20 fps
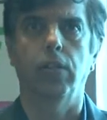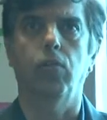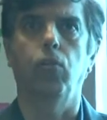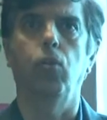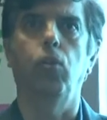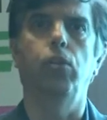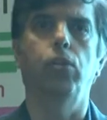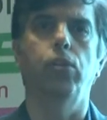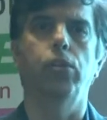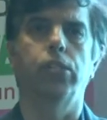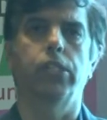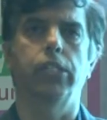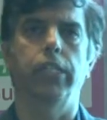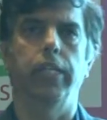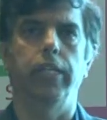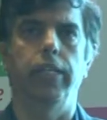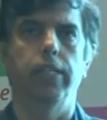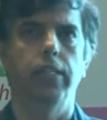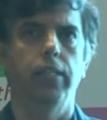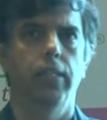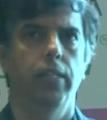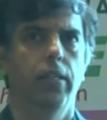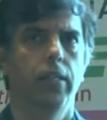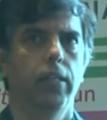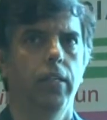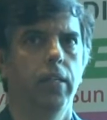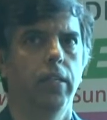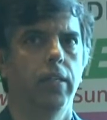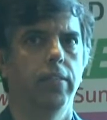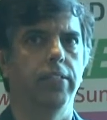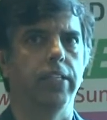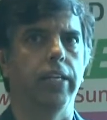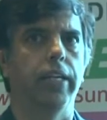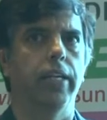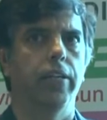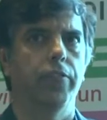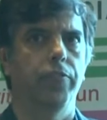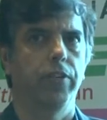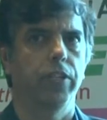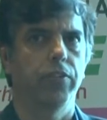cold rolled steel
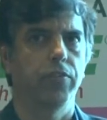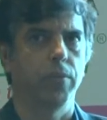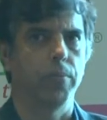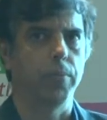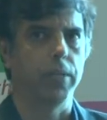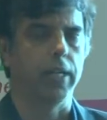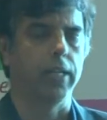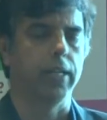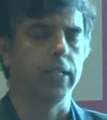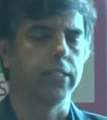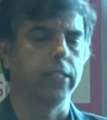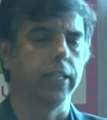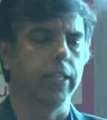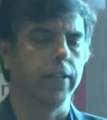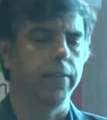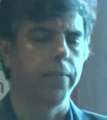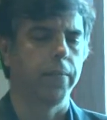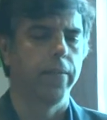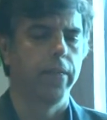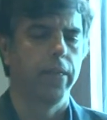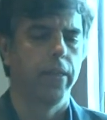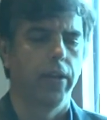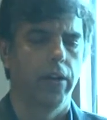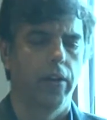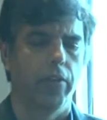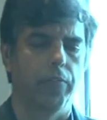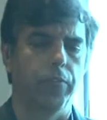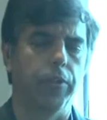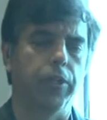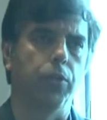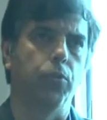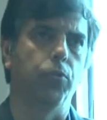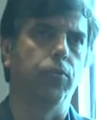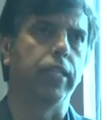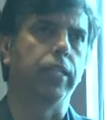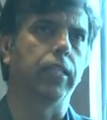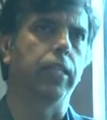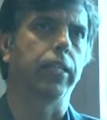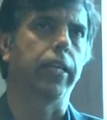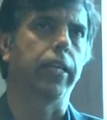CRFH from Tata Steel we using the